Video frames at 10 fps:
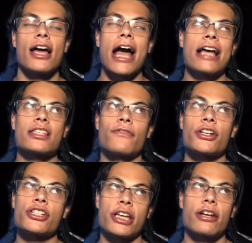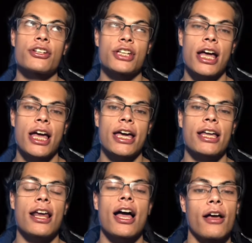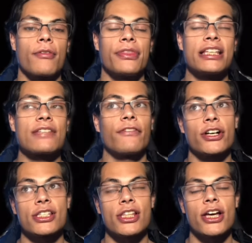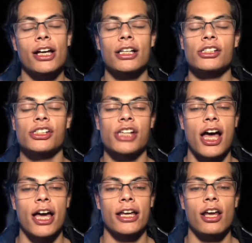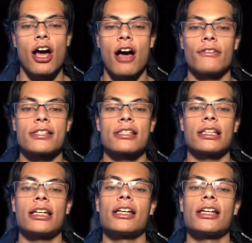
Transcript: As for shade or shine, this first look, shine, obviously.